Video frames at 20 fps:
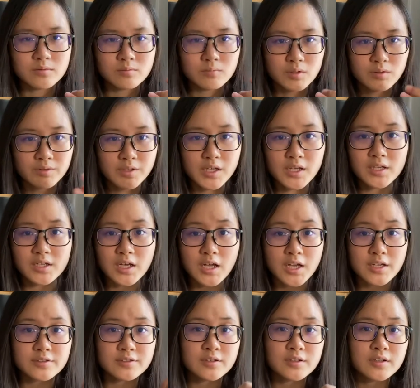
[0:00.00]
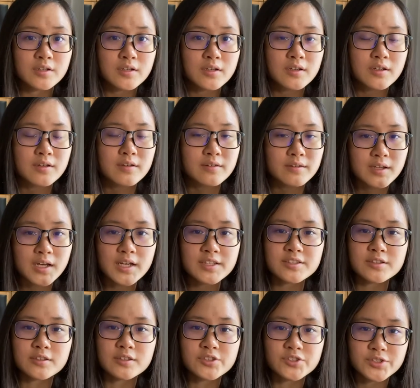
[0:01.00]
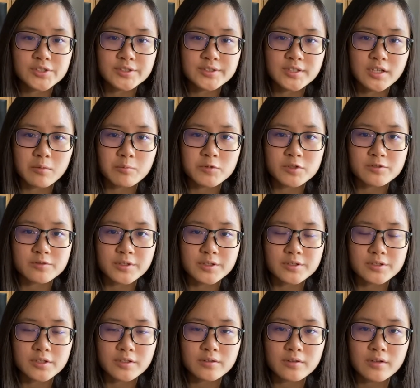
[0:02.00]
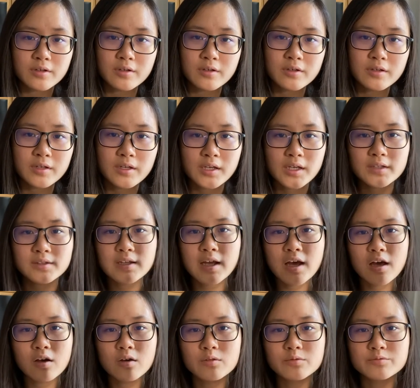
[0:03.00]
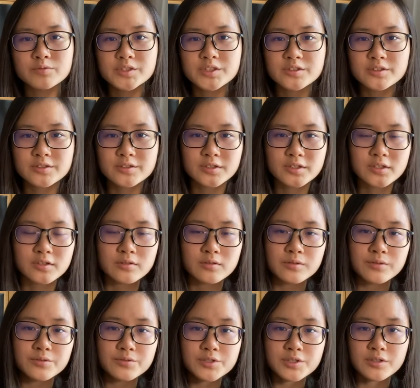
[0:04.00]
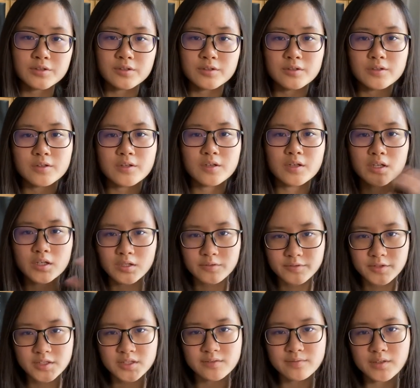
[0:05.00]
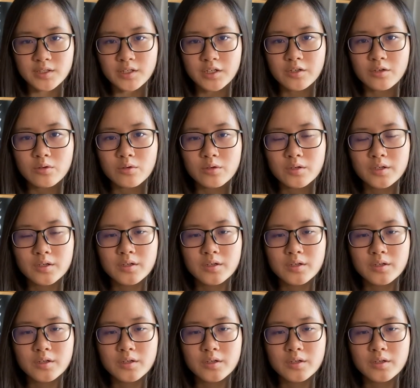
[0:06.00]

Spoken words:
Yeah, guys, that's a legit demonstration. And now reaches the conclusion of this video.